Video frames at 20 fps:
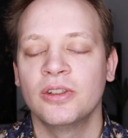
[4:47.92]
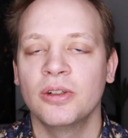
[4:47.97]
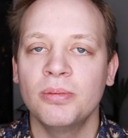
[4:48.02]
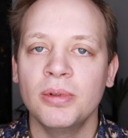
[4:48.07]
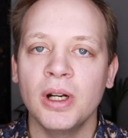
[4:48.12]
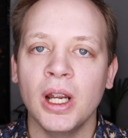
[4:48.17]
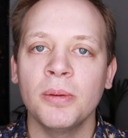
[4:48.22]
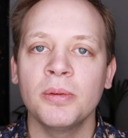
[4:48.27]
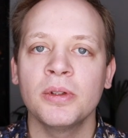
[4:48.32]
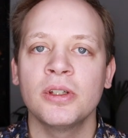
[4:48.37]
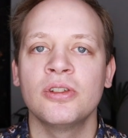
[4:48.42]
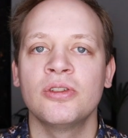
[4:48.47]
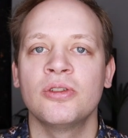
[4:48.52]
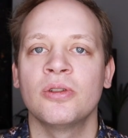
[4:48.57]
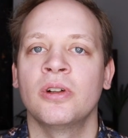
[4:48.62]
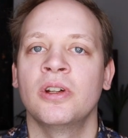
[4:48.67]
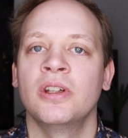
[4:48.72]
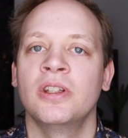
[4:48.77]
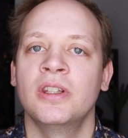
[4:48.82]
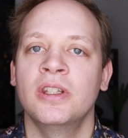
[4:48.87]
you'll probably
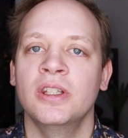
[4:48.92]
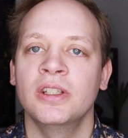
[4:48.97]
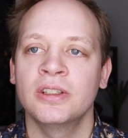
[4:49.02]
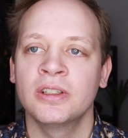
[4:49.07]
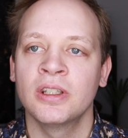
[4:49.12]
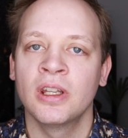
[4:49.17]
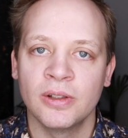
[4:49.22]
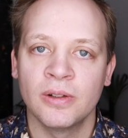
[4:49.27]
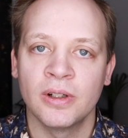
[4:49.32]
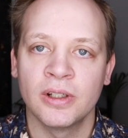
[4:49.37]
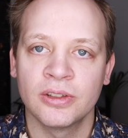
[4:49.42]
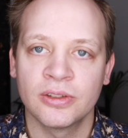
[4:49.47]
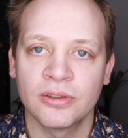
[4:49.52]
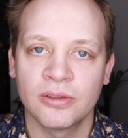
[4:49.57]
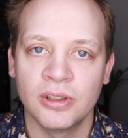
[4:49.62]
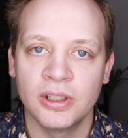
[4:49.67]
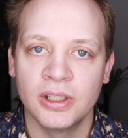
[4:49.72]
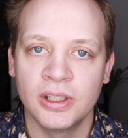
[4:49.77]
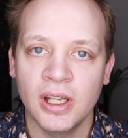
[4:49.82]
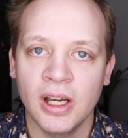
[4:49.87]
enjoy this video on
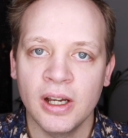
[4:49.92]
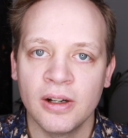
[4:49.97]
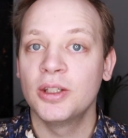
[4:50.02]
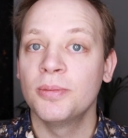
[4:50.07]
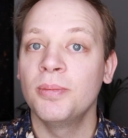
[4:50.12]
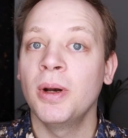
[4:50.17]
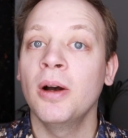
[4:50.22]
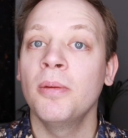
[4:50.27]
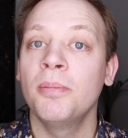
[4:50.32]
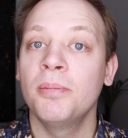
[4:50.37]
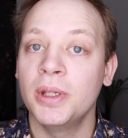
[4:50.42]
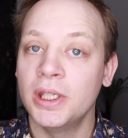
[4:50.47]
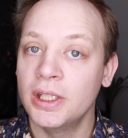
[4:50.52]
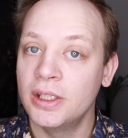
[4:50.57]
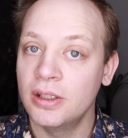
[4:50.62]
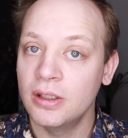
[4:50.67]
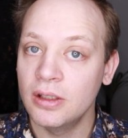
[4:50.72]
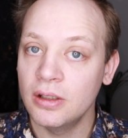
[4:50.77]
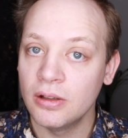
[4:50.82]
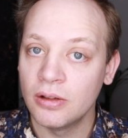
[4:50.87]
screen now. It's about
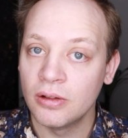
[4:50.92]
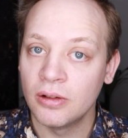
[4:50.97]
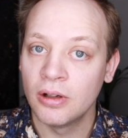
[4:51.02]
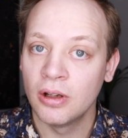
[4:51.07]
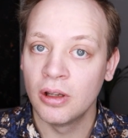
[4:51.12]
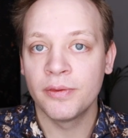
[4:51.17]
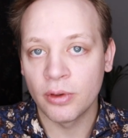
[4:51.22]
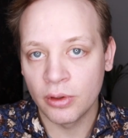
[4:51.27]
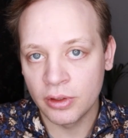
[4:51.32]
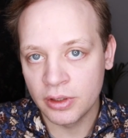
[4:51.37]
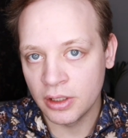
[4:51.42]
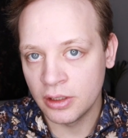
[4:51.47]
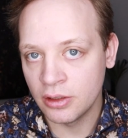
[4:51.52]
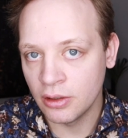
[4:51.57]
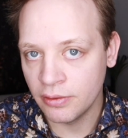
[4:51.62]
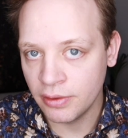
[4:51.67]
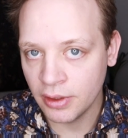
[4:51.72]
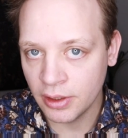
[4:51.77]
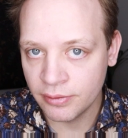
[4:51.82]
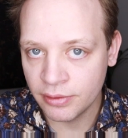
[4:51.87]
BTU, before they
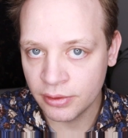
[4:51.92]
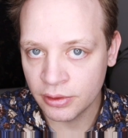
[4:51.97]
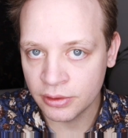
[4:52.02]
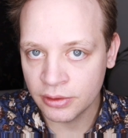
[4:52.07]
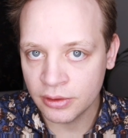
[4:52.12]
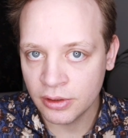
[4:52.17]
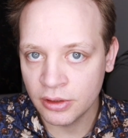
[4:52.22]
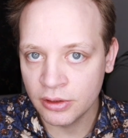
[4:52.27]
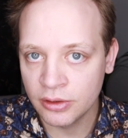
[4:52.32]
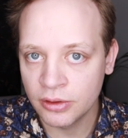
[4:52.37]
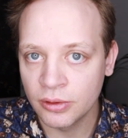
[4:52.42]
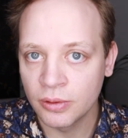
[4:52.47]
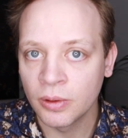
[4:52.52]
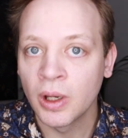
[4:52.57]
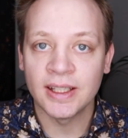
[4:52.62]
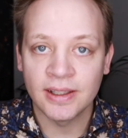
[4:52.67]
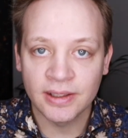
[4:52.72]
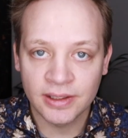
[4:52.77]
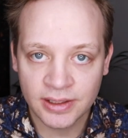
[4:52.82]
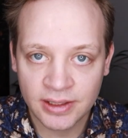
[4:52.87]
dove headfirst into
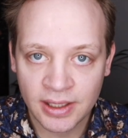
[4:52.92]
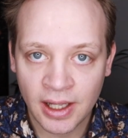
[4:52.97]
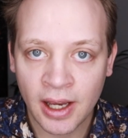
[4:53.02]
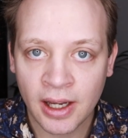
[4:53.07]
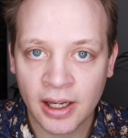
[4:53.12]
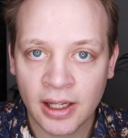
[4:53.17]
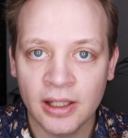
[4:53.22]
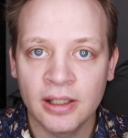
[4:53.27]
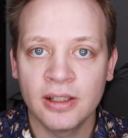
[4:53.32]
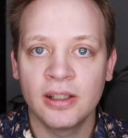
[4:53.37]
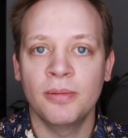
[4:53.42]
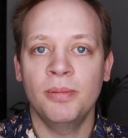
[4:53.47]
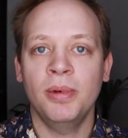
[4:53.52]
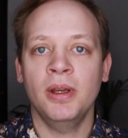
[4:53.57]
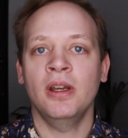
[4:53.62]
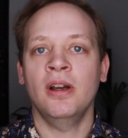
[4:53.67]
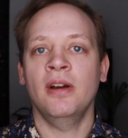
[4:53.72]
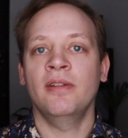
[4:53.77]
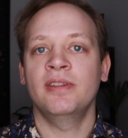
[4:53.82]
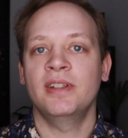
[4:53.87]
selling stock to
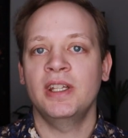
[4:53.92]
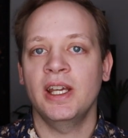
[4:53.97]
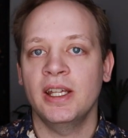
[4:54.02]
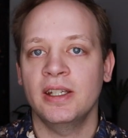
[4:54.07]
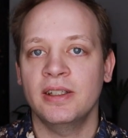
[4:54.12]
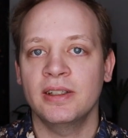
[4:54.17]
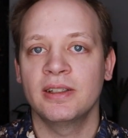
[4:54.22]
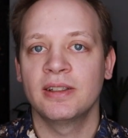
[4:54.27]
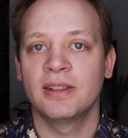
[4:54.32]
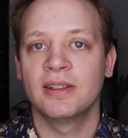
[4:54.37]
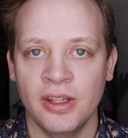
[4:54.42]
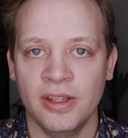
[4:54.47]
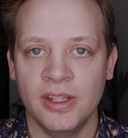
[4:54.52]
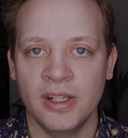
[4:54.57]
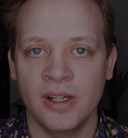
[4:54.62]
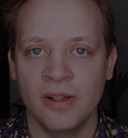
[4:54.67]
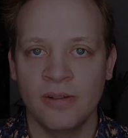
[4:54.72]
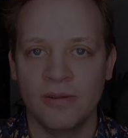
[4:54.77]
pay off debt. Jonathan